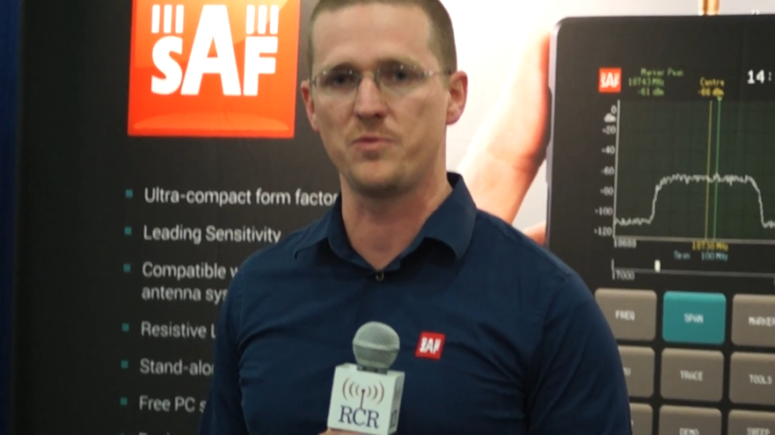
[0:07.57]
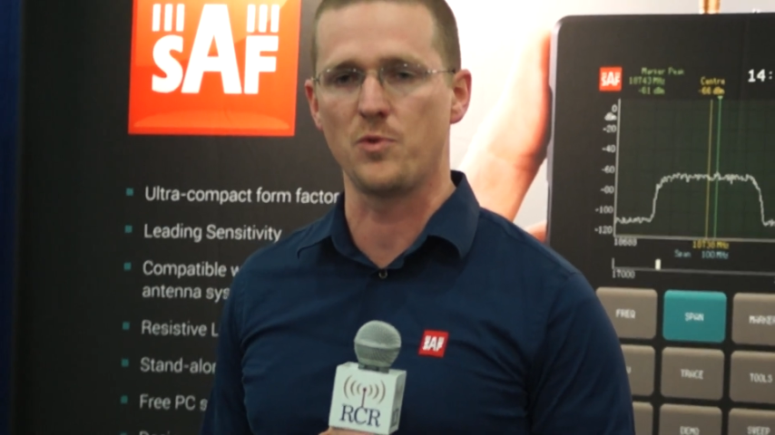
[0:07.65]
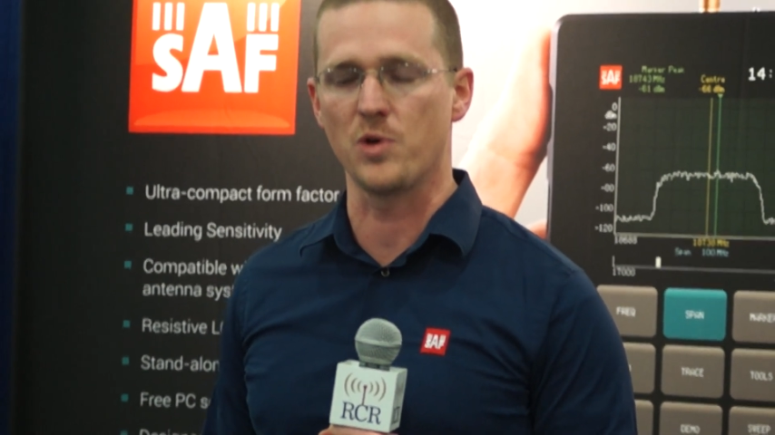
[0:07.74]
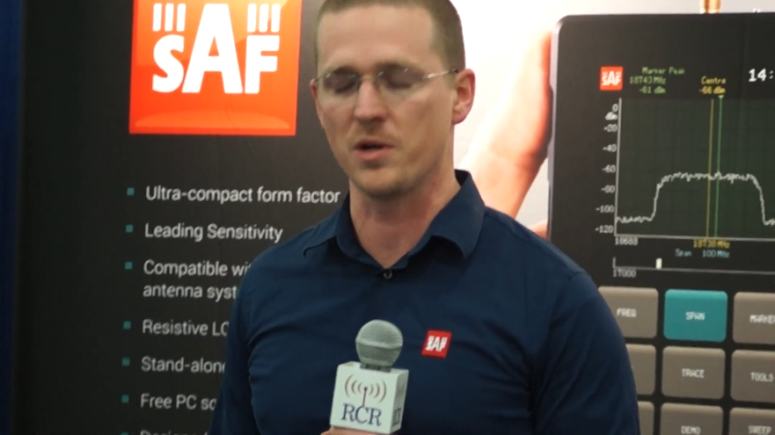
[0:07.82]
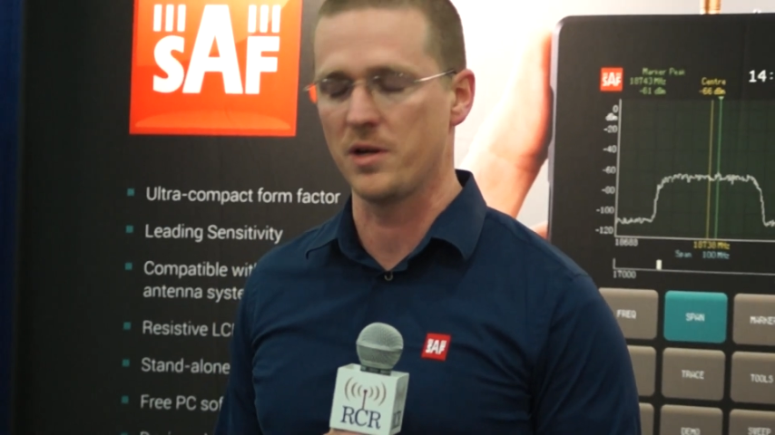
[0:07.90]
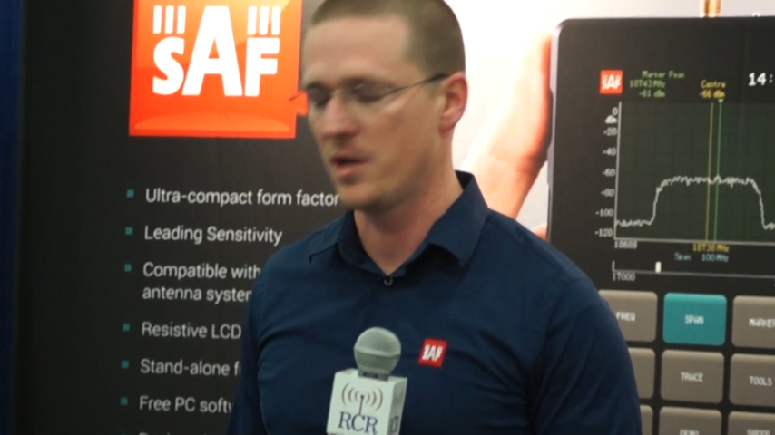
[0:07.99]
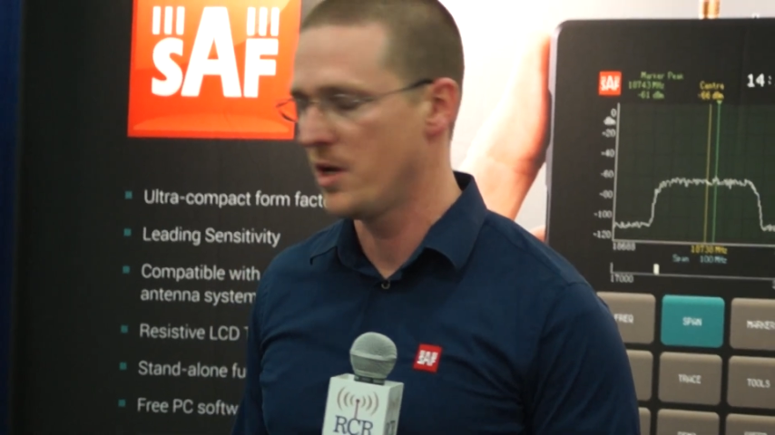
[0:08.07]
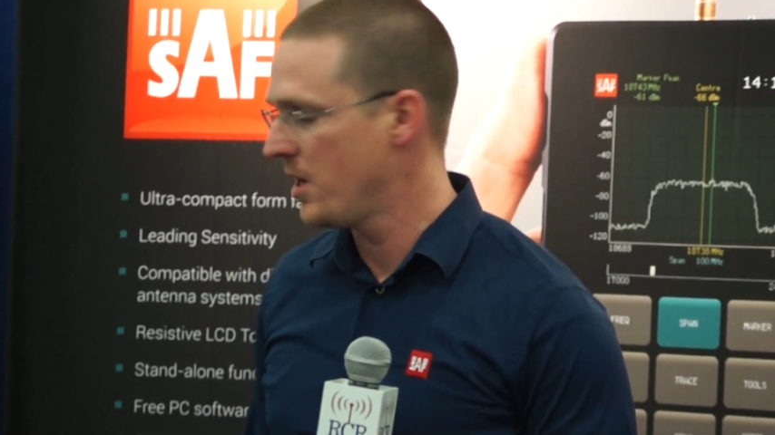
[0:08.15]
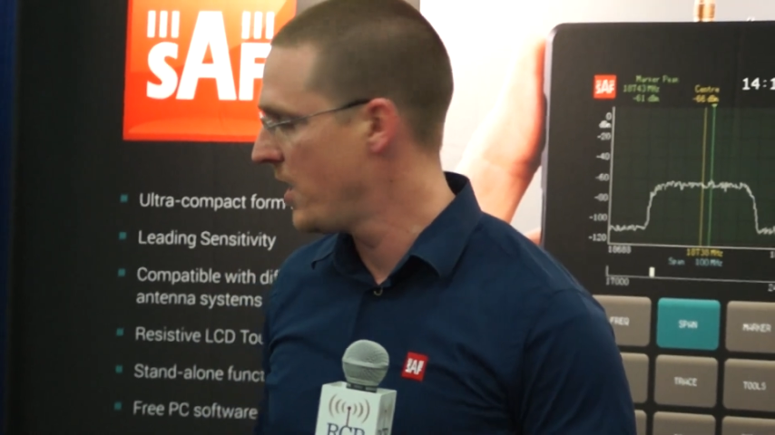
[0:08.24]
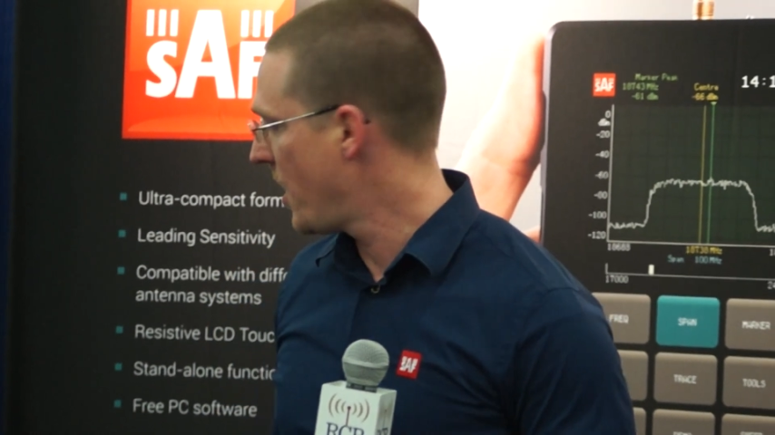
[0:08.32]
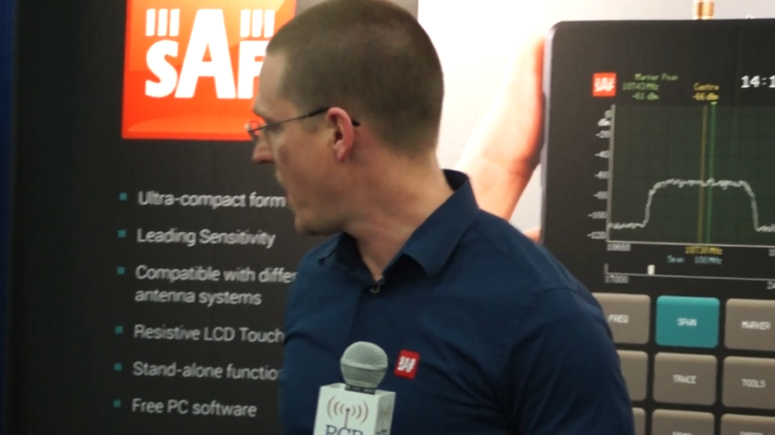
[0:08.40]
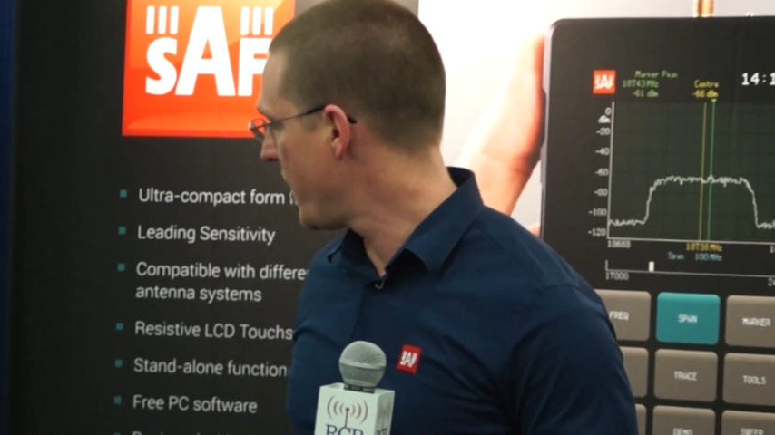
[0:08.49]
for.
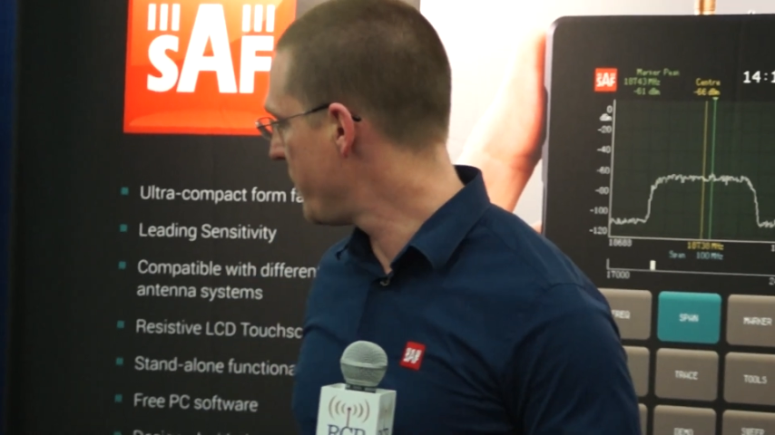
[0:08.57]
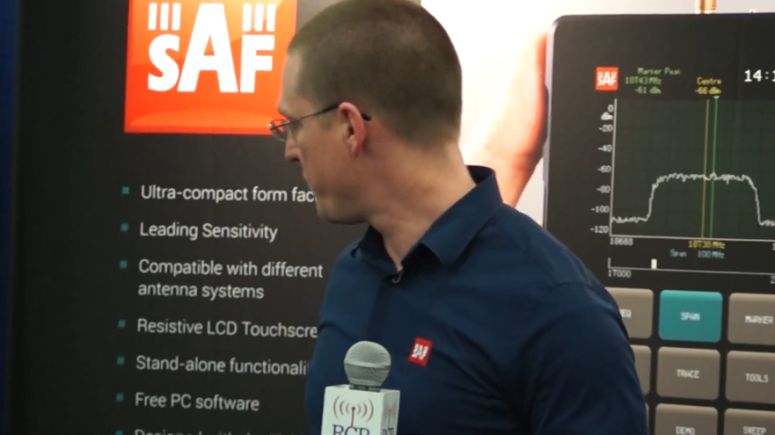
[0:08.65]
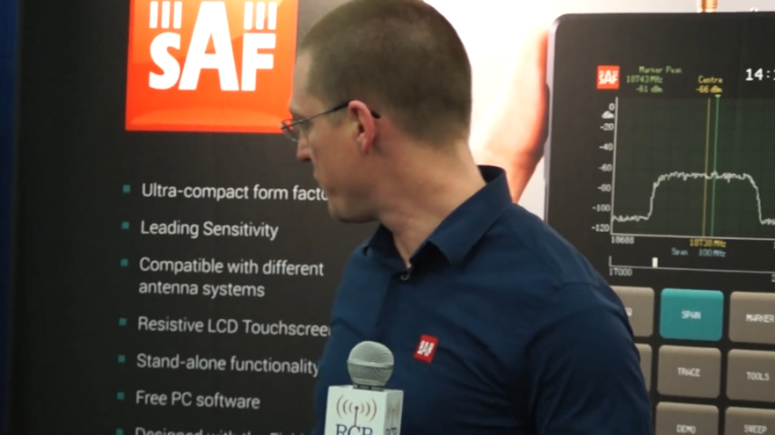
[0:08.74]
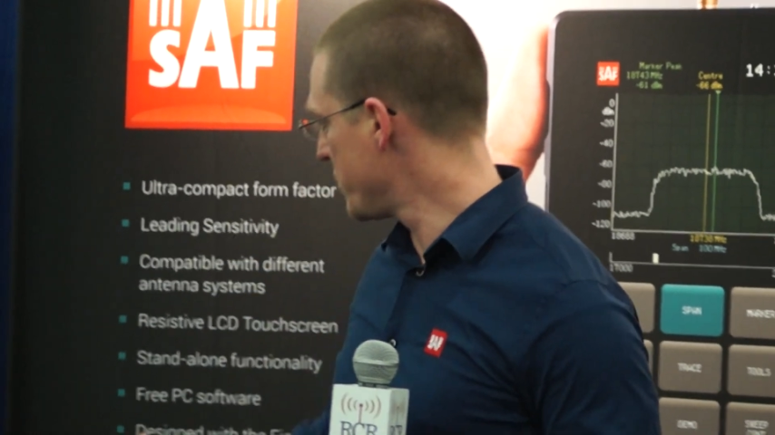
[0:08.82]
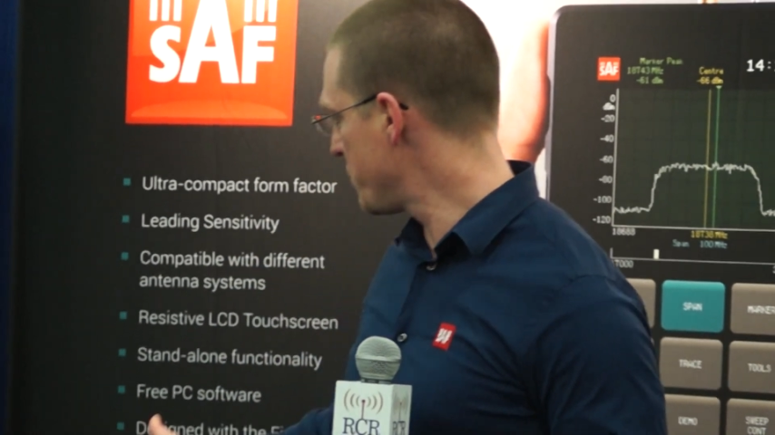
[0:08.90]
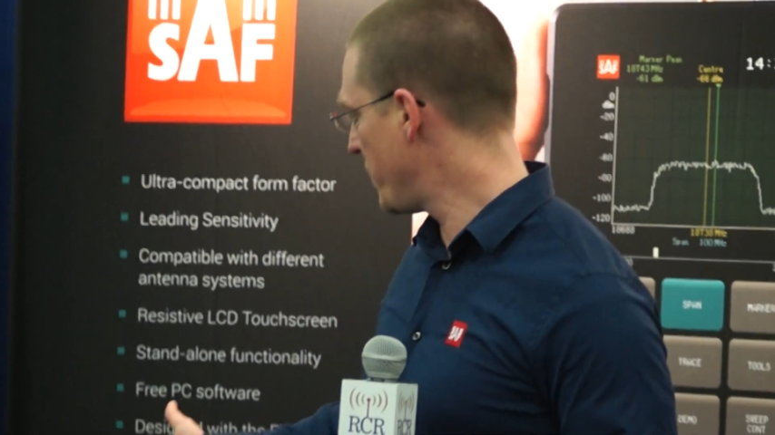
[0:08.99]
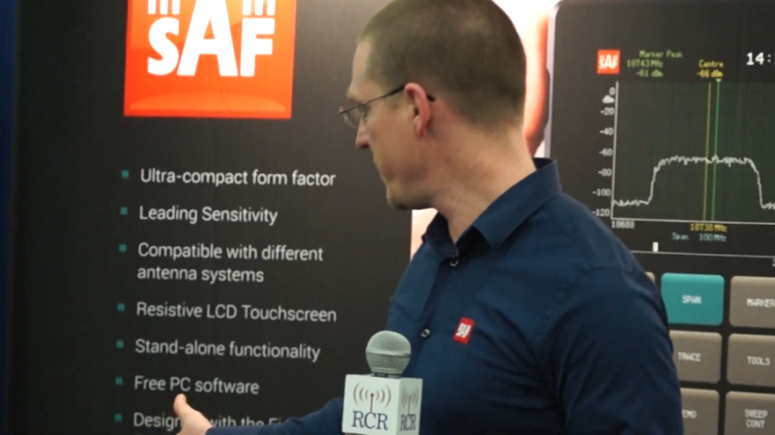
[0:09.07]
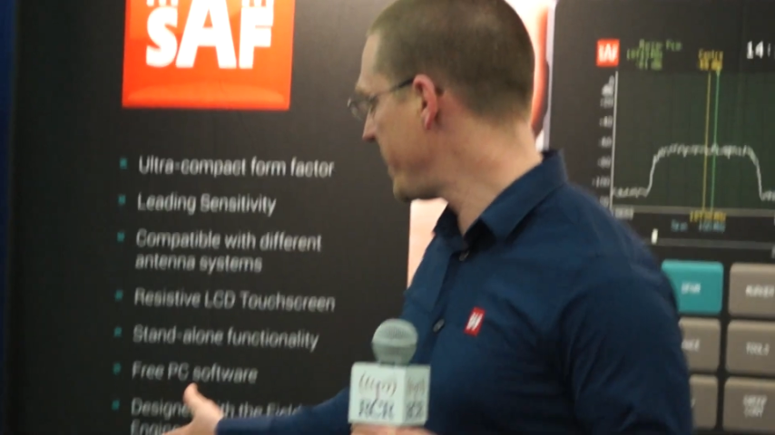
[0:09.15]
Uh, the first one